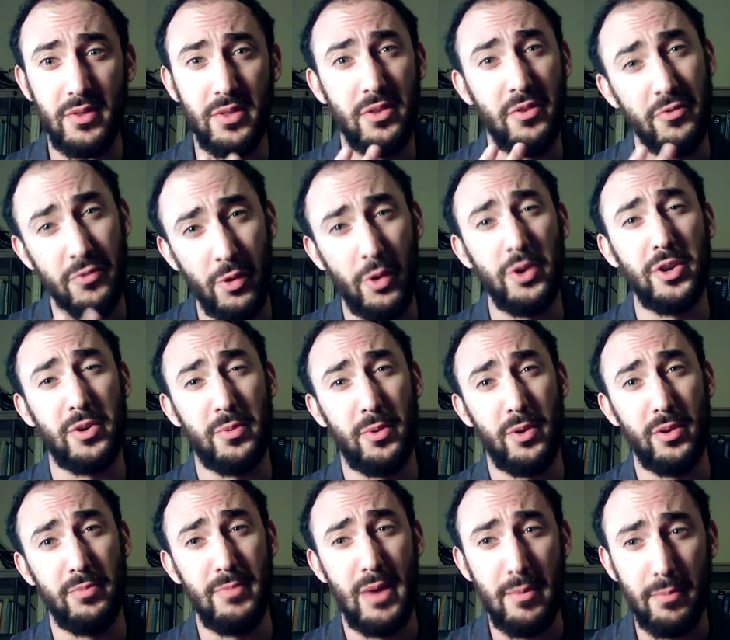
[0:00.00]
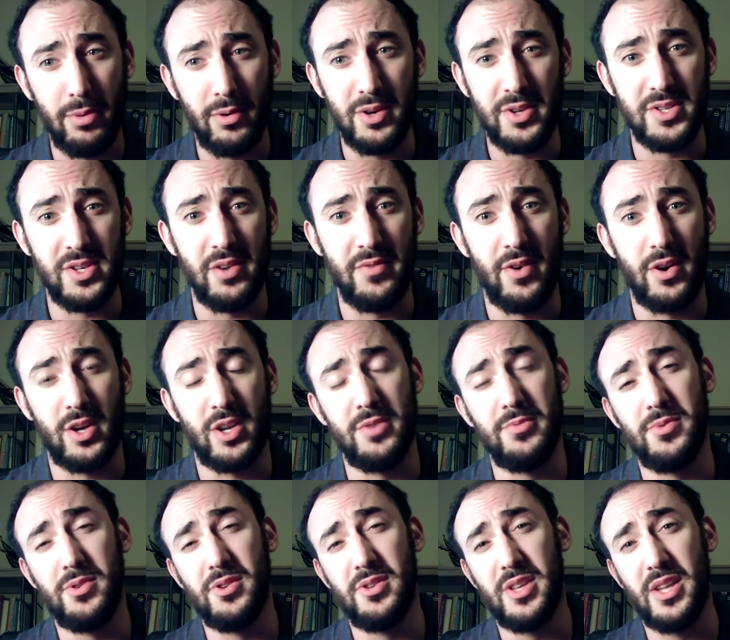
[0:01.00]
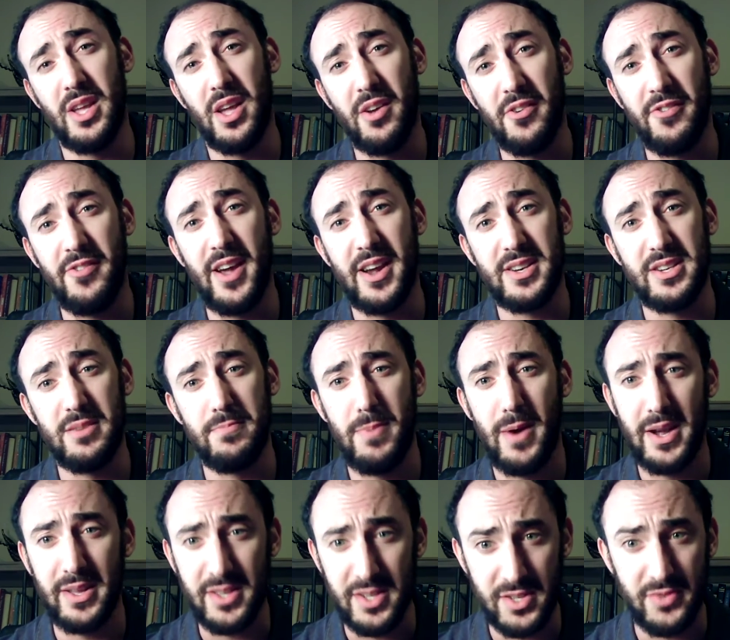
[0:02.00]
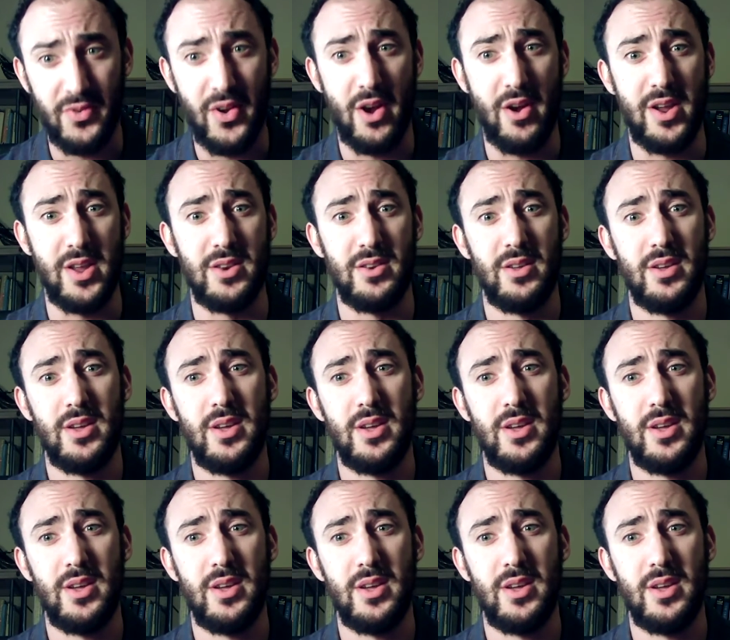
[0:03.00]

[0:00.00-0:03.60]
the vulnerable members of our community affected by this variant